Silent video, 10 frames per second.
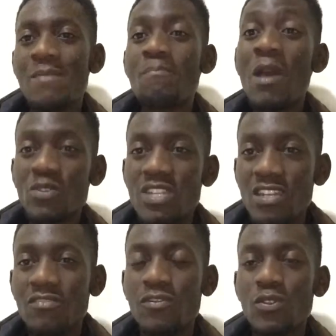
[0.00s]

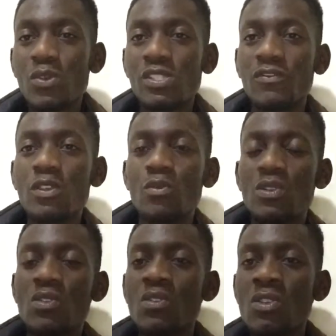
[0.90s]
Mountain, for those of you who
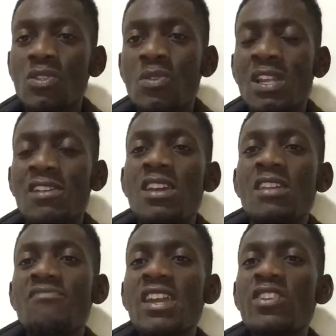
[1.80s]
don't know Shona.
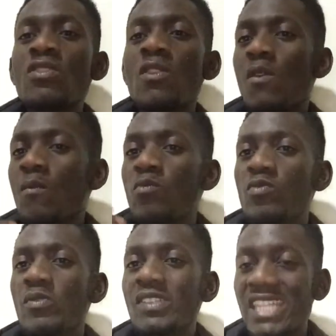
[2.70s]
They know
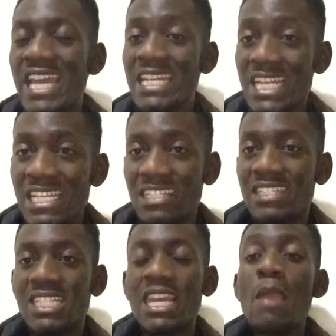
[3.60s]
their
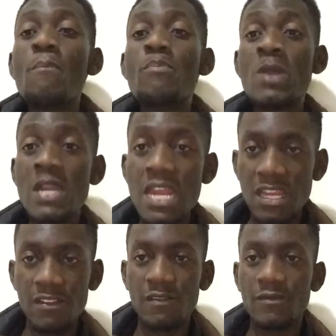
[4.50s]
knees. They
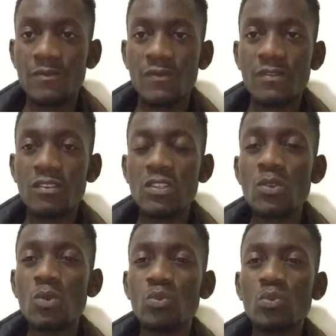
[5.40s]
pray.
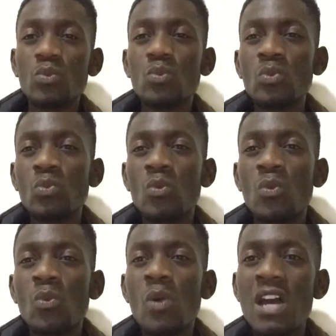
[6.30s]
So
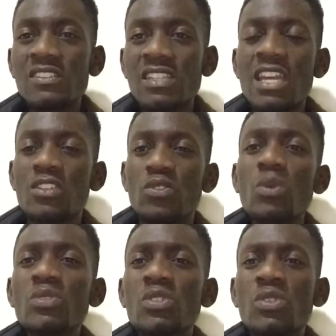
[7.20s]
whilst there are
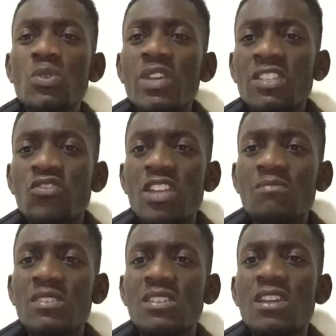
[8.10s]
those two
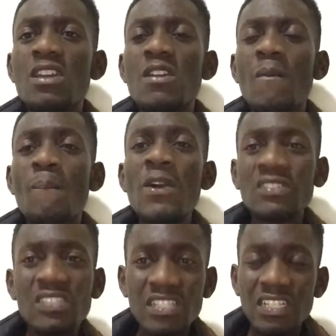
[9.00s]
extremes,
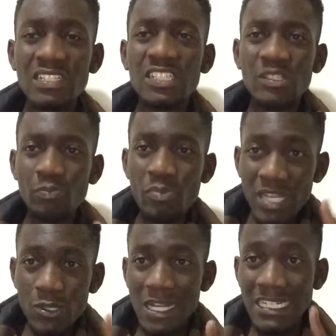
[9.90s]
most
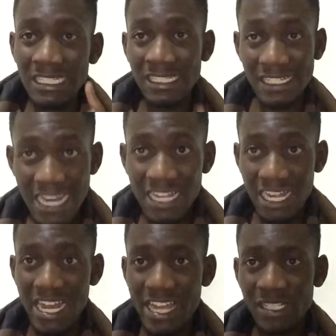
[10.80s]
spiritually sane
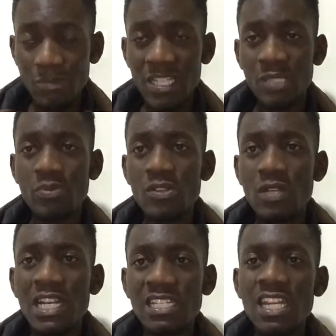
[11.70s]
guys, by
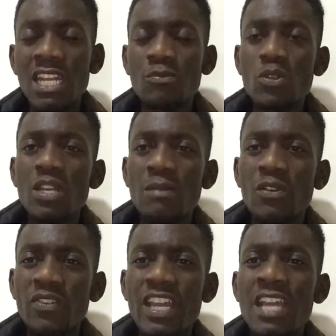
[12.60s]
spiritually sane I'm talking
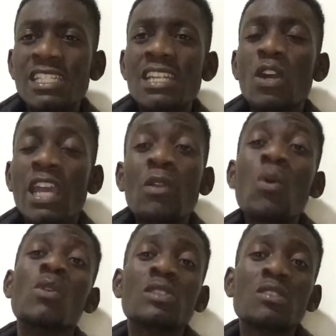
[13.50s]
about the guys that can
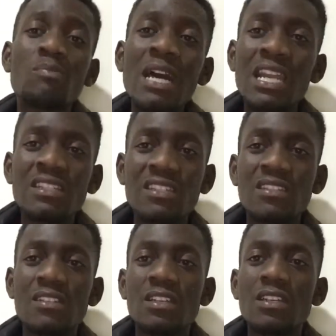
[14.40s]
also balance